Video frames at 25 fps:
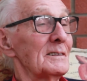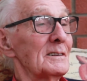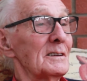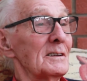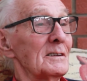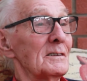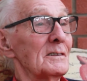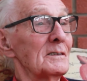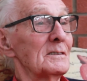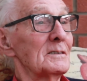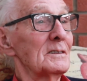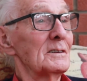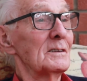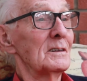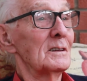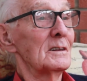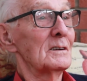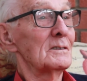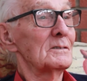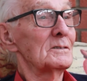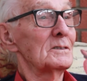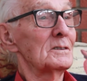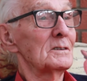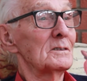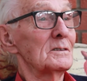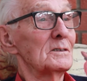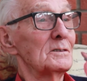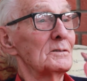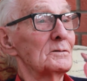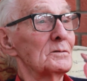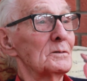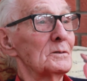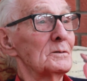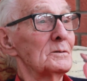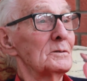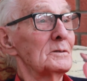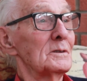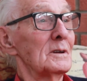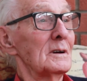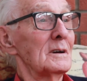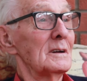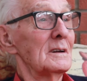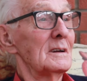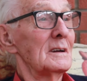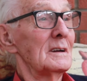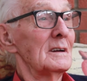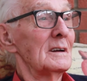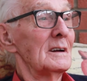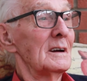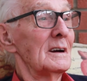Didn't like to intrude.
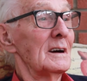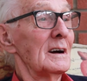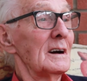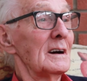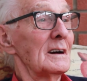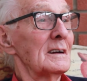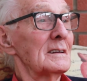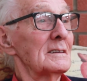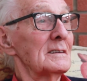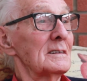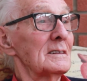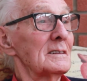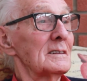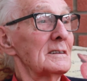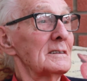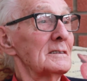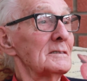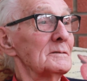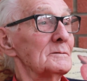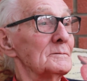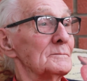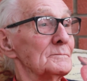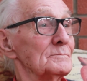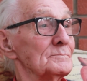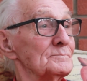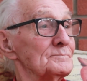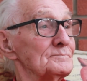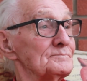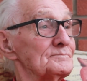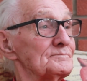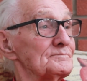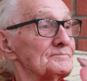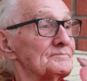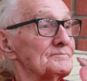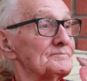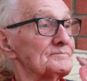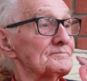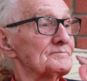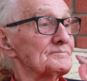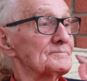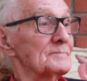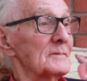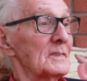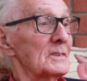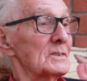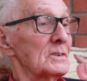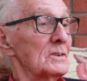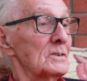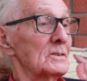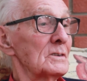And
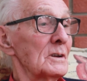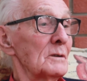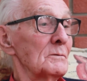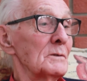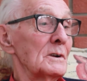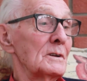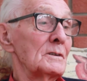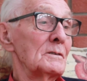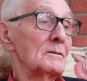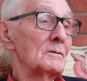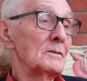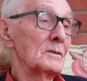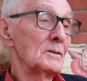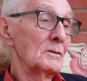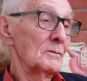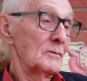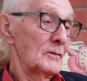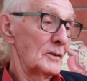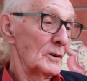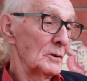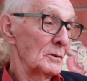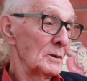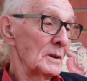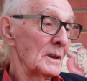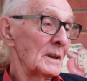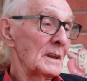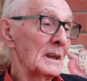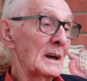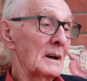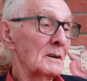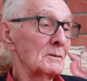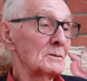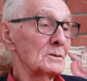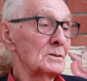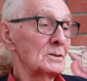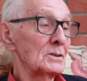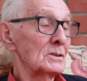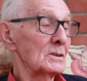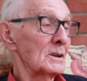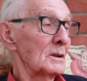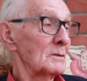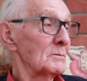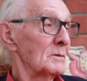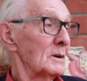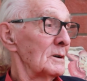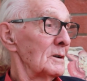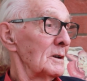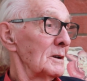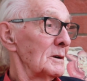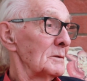she said, well, you phone her now. She said,
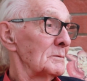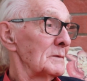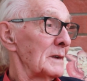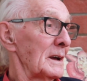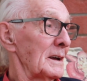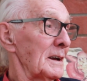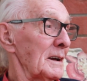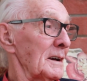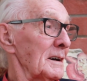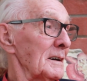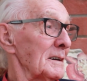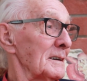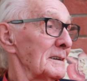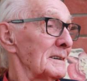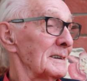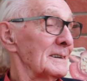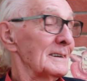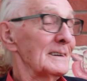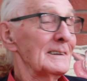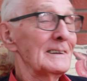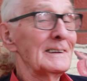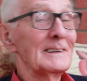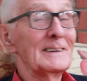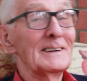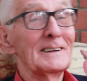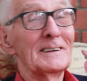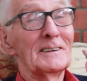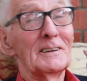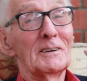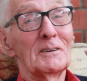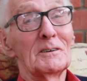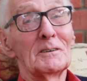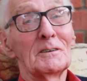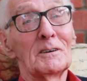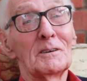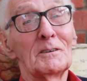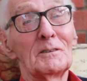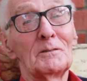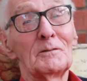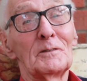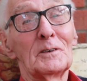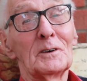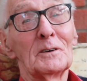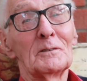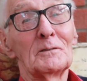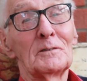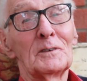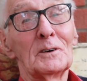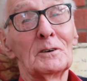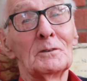well, I'm here. And I
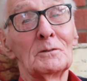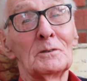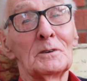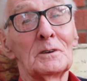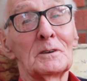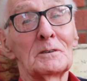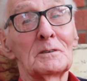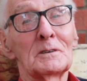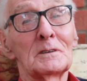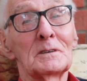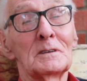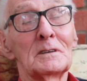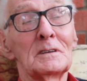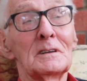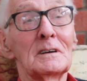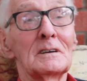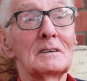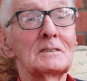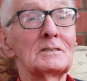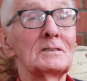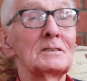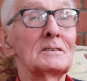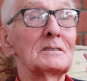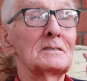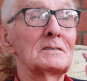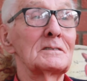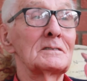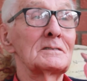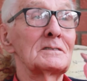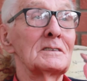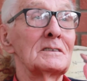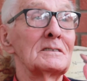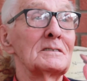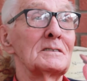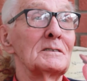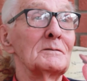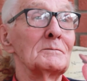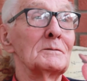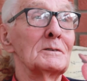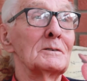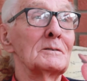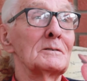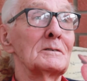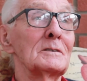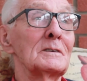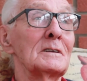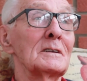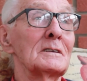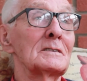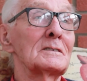phoned her and I said to
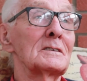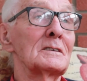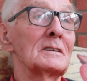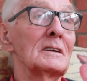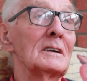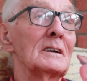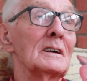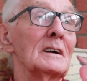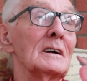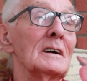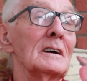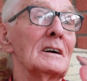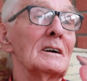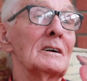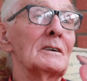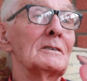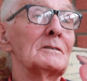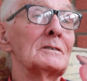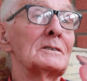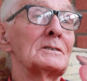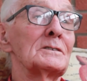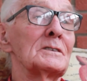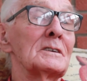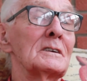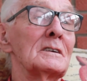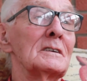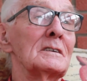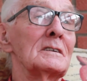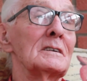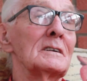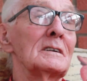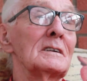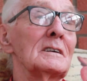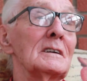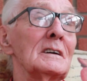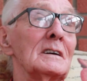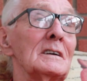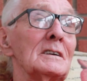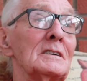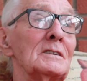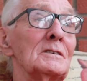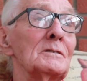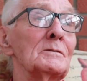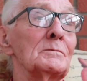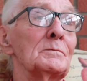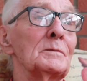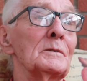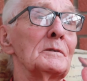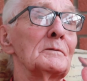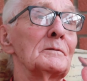Maureen, I say,
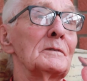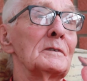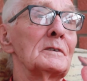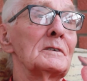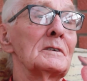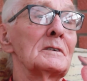you've